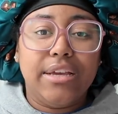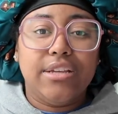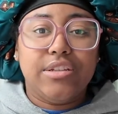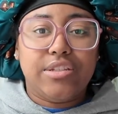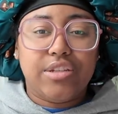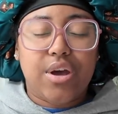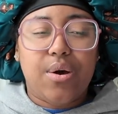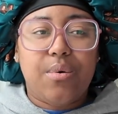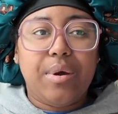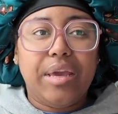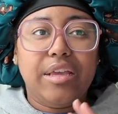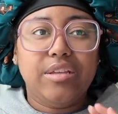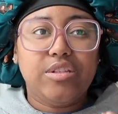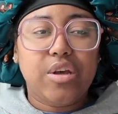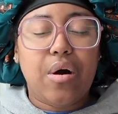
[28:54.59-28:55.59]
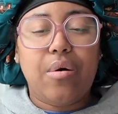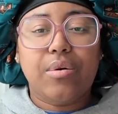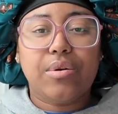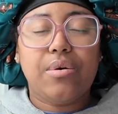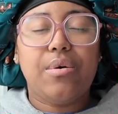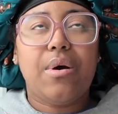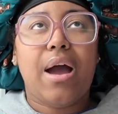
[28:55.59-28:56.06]
So in
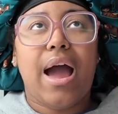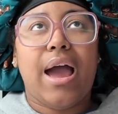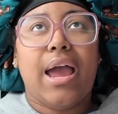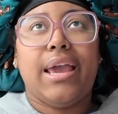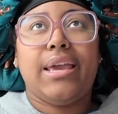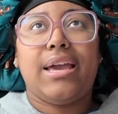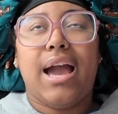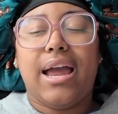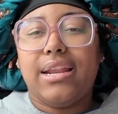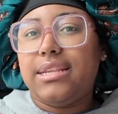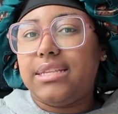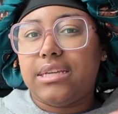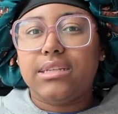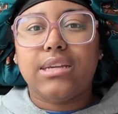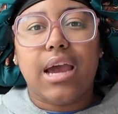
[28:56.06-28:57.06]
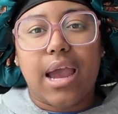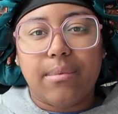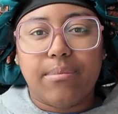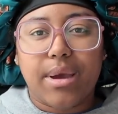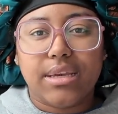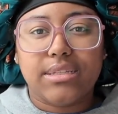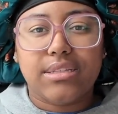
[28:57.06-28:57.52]
total, I kind of did time
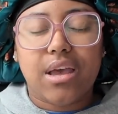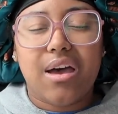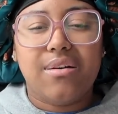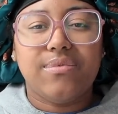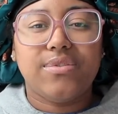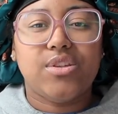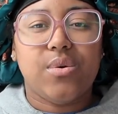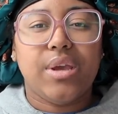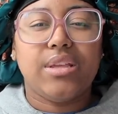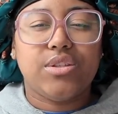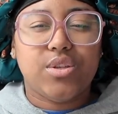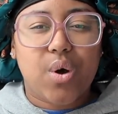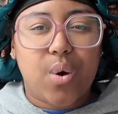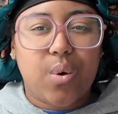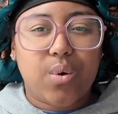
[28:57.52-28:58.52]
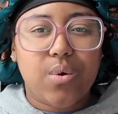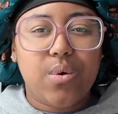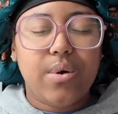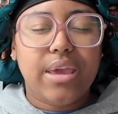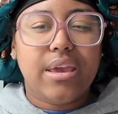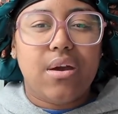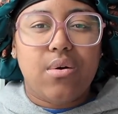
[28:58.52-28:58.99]
myself. So in
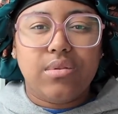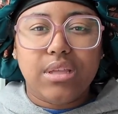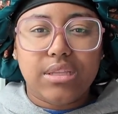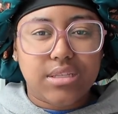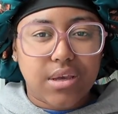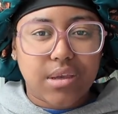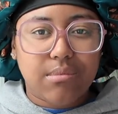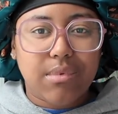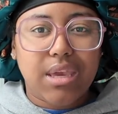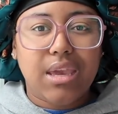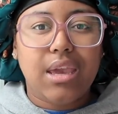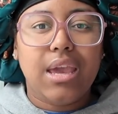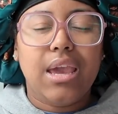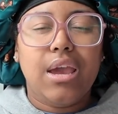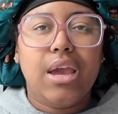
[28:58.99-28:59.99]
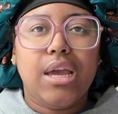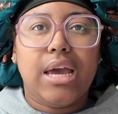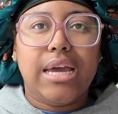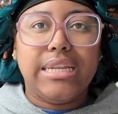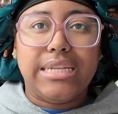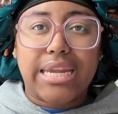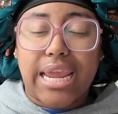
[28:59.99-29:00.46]
total, it only took me
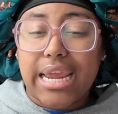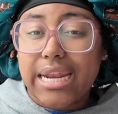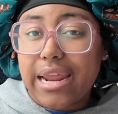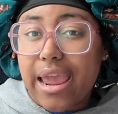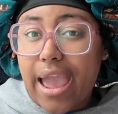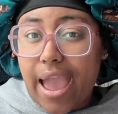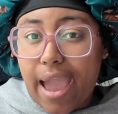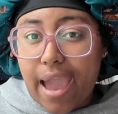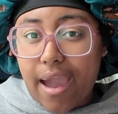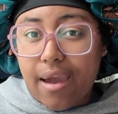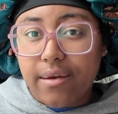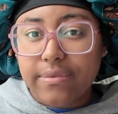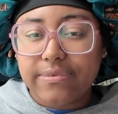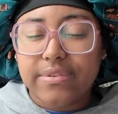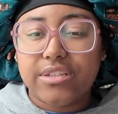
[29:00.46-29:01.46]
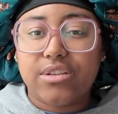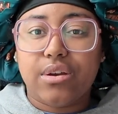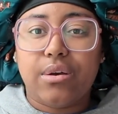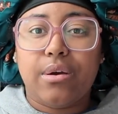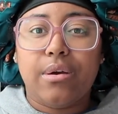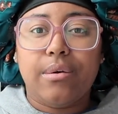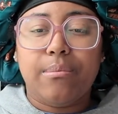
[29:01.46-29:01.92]
a day and a half
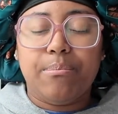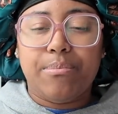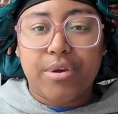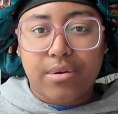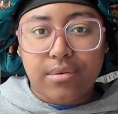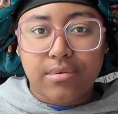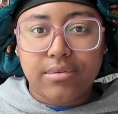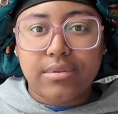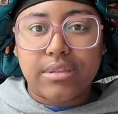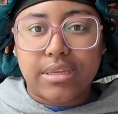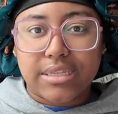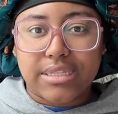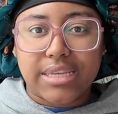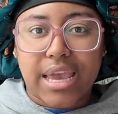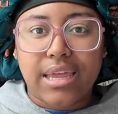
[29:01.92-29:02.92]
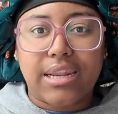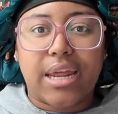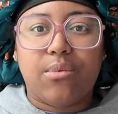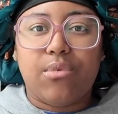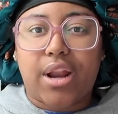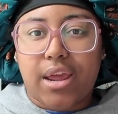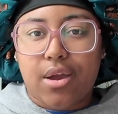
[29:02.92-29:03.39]
to build the set.
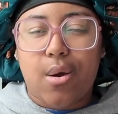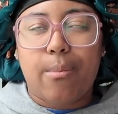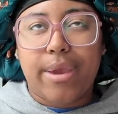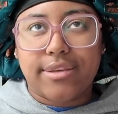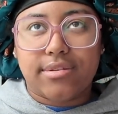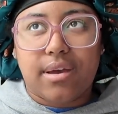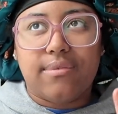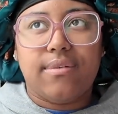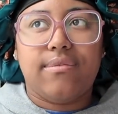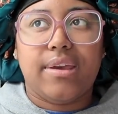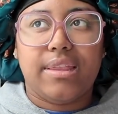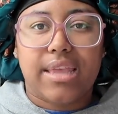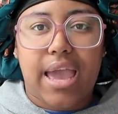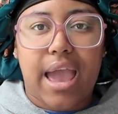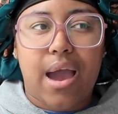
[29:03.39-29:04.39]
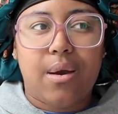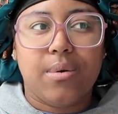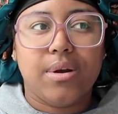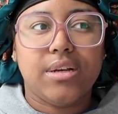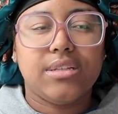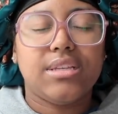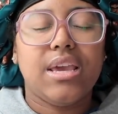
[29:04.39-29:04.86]
Like when I go based off of like the
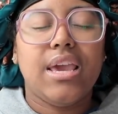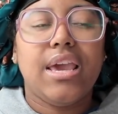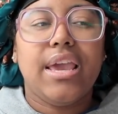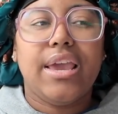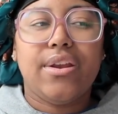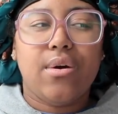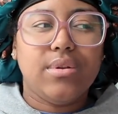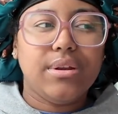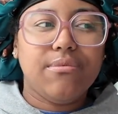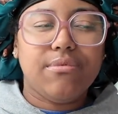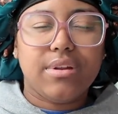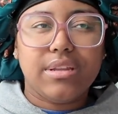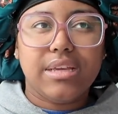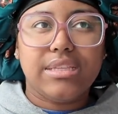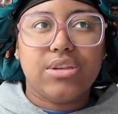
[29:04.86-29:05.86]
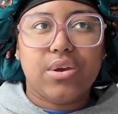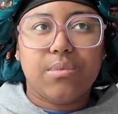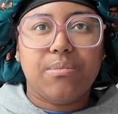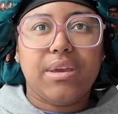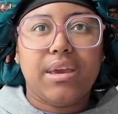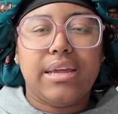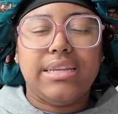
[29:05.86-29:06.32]
hours, it only really took
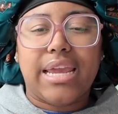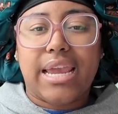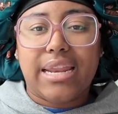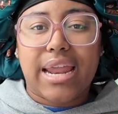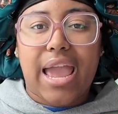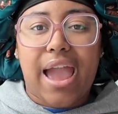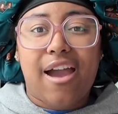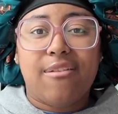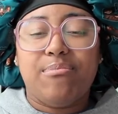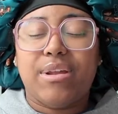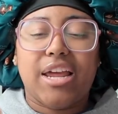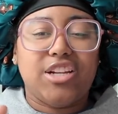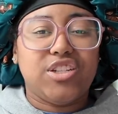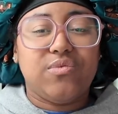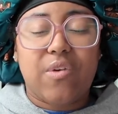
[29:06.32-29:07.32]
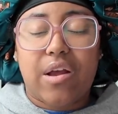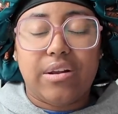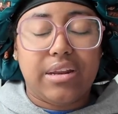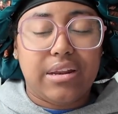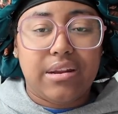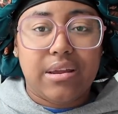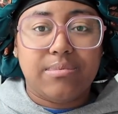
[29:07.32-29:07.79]
me a day and a half, but I just
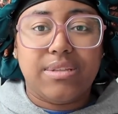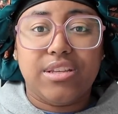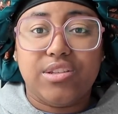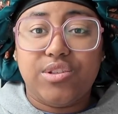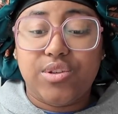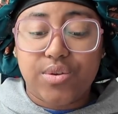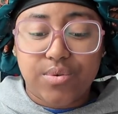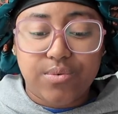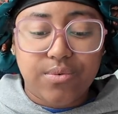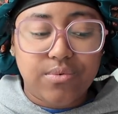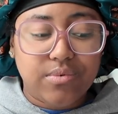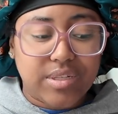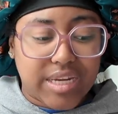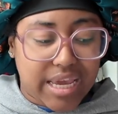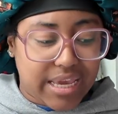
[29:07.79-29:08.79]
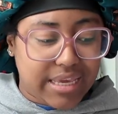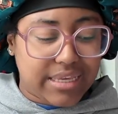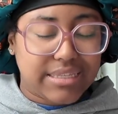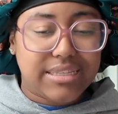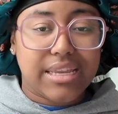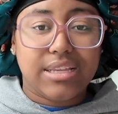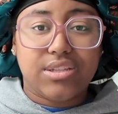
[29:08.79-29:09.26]
rounded it up to 2
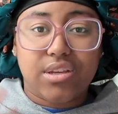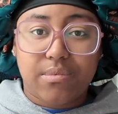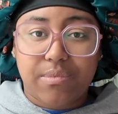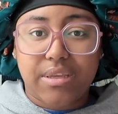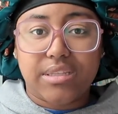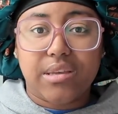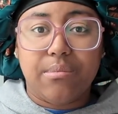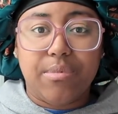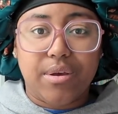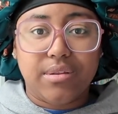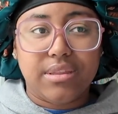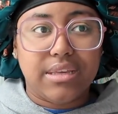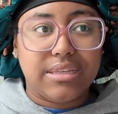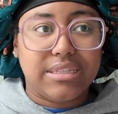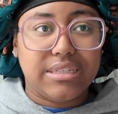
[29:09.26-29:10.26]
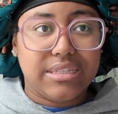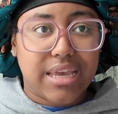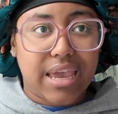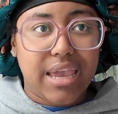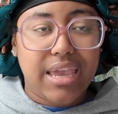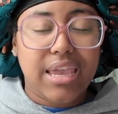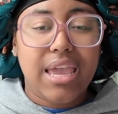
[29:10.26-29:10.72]
days that it took me to build this
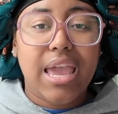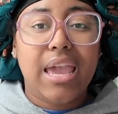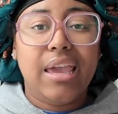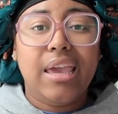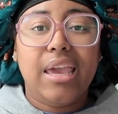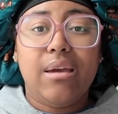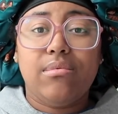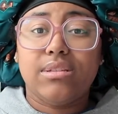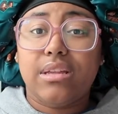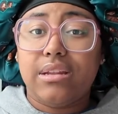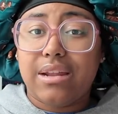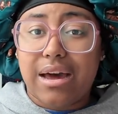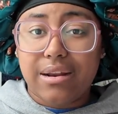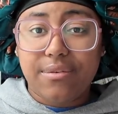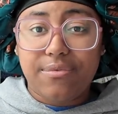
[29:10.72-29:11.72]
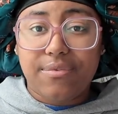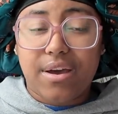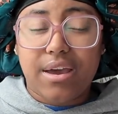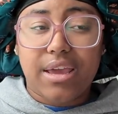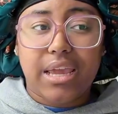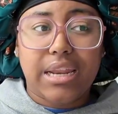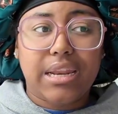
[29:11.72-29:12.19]
set. It was a lot of
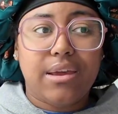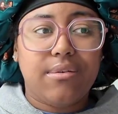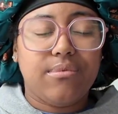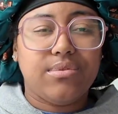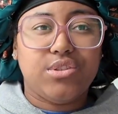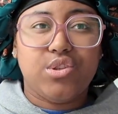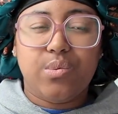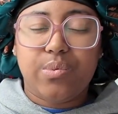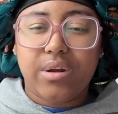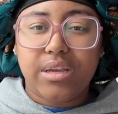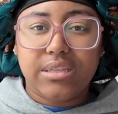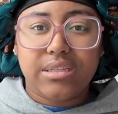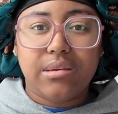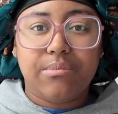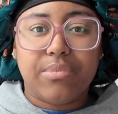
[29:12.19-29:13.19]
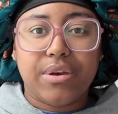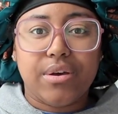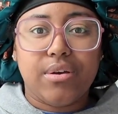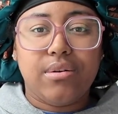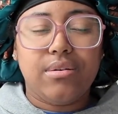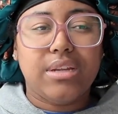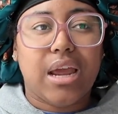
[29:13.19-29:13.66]
fun, super easy
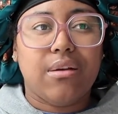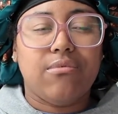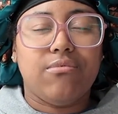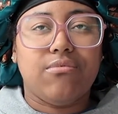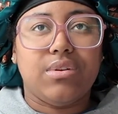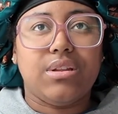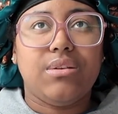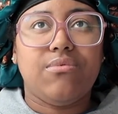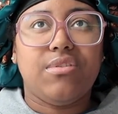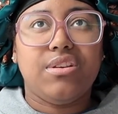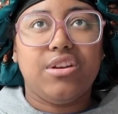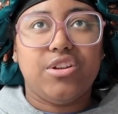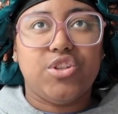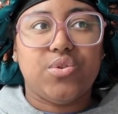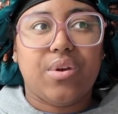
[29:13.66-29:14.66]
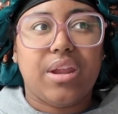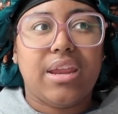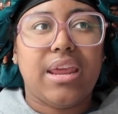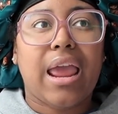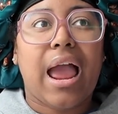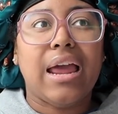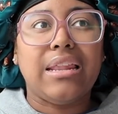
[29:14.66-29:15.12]
build. I really enjoyed
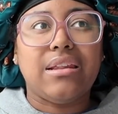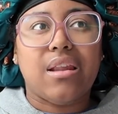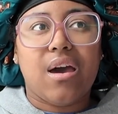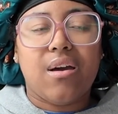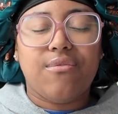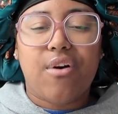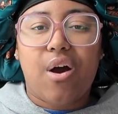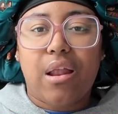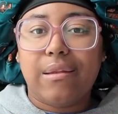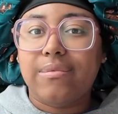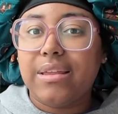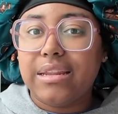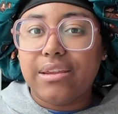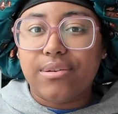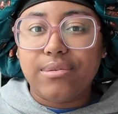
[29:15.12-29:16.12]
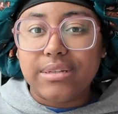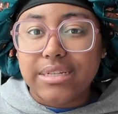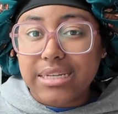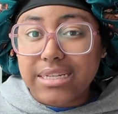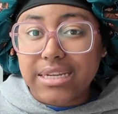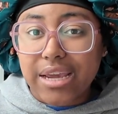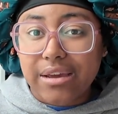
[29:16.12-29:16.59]
it. I love all of the little
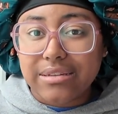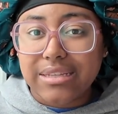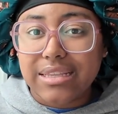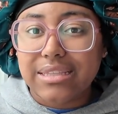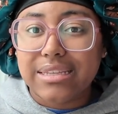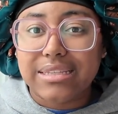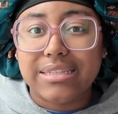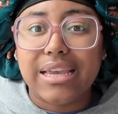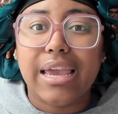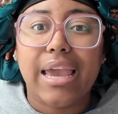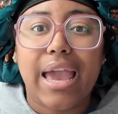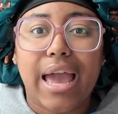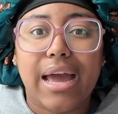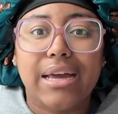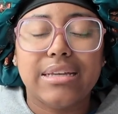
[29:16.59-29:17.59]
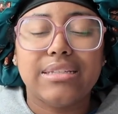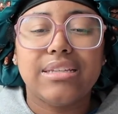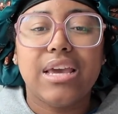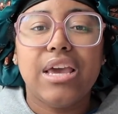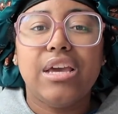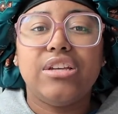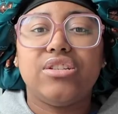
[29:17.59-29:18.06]
details that this set has.
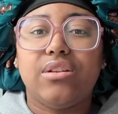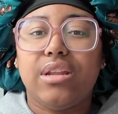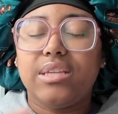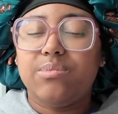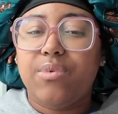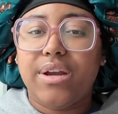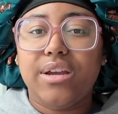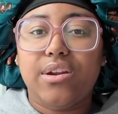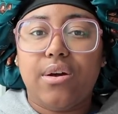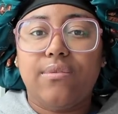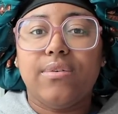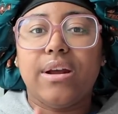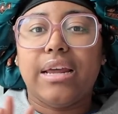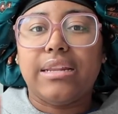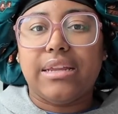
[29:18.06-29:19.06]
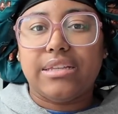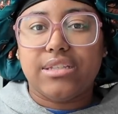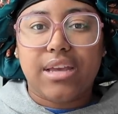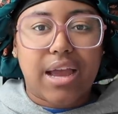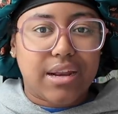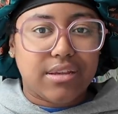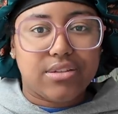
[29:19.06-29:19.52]
So let's bring it over and let's
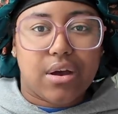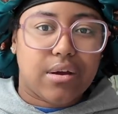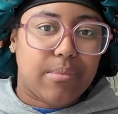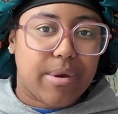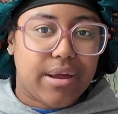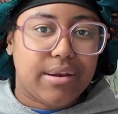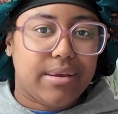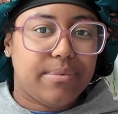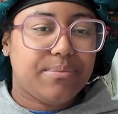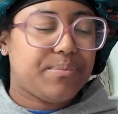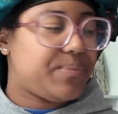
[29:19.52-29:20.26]
kind of talk about it.